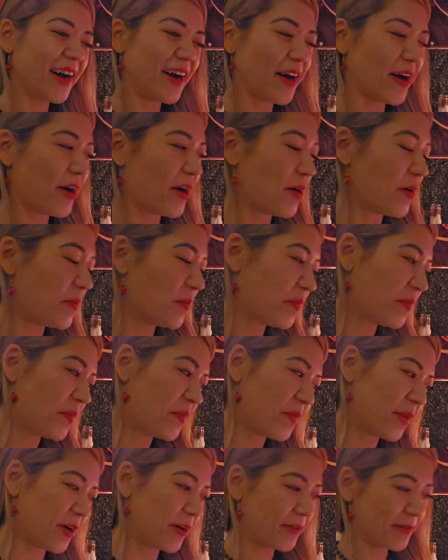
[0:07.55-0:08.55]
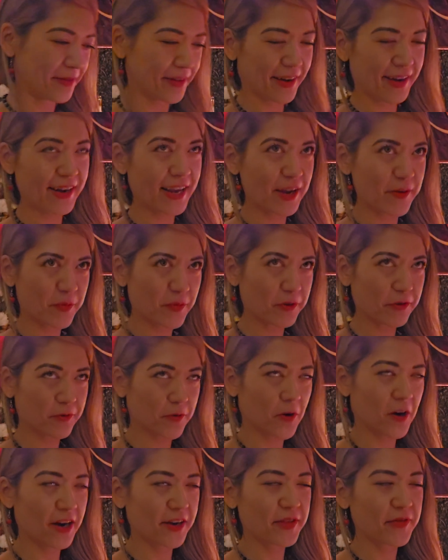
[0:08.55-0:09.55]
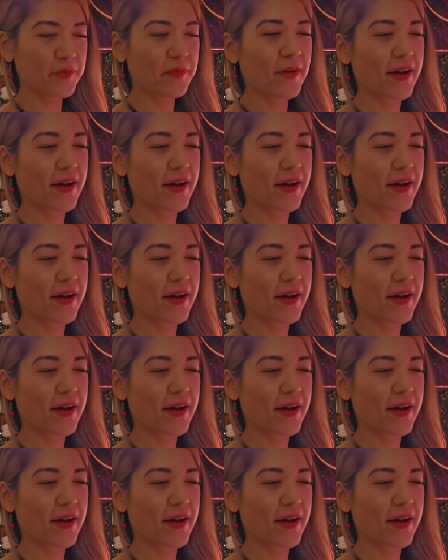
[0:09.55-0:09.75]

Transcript: on April 4th,